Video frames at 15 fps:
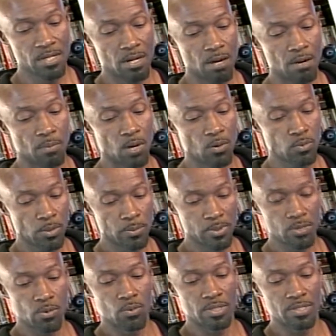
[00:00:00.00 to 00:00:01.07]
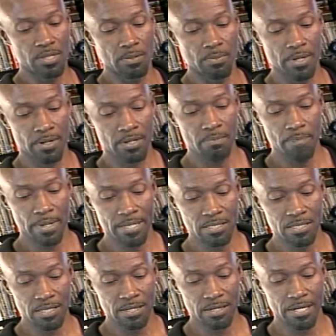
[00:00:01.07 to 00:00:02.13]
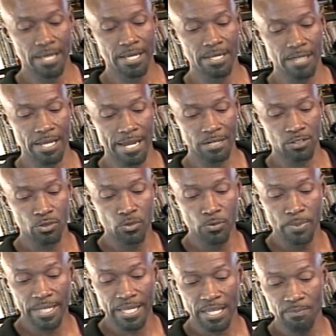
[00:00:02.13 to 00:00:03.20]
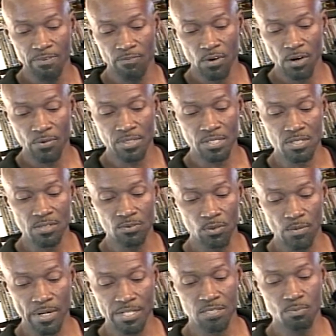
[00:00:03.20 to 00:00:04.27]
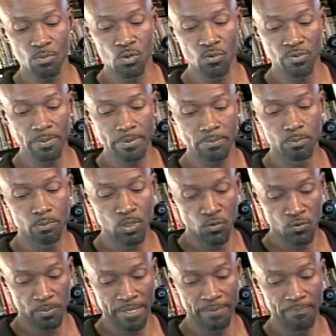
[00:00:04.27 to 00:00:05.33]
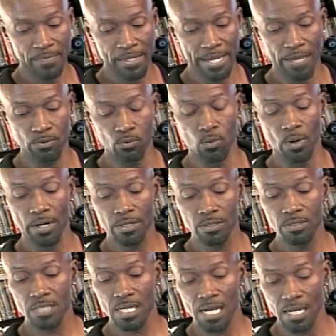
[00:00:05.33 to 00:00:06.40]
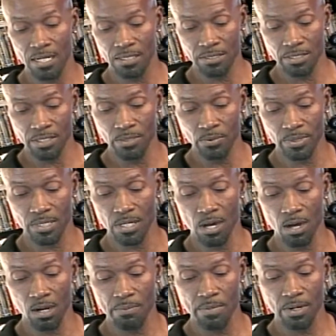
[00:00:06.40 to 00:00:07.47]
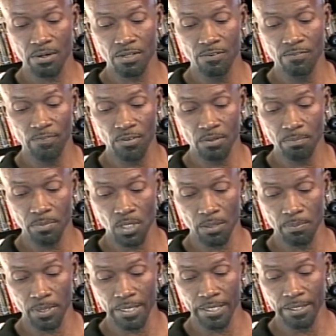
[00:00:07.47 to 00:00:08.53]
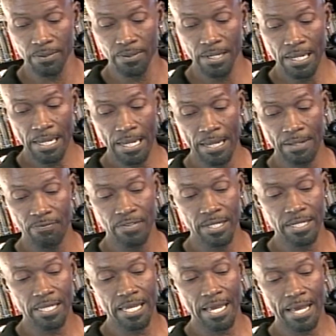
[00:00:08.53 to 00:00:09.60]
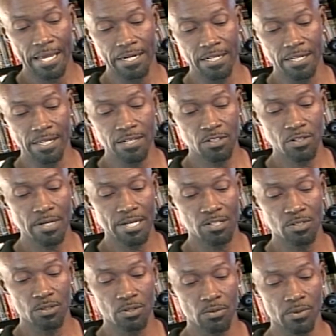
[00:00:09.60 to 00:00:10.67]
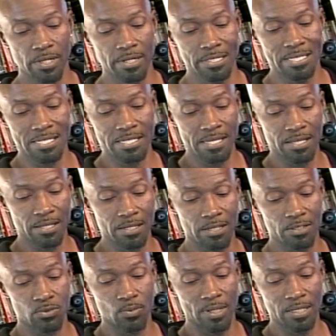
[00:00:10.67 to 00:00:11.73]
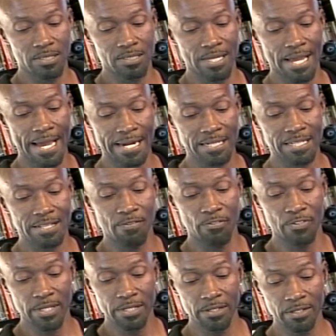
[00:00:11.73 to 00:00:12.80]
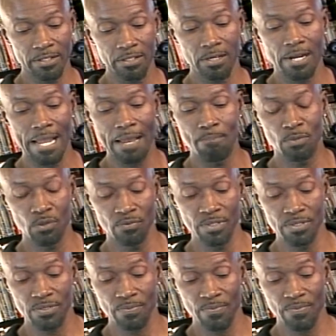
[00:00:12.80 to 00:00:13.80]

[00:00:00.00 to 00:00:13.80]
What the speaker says: Paul Robeson was an American-based singer and actor who became involved with the civil rights movement. At Rutgers College, he was an All-American football player, and then he had an international career in singing as well as acting in theater and movies.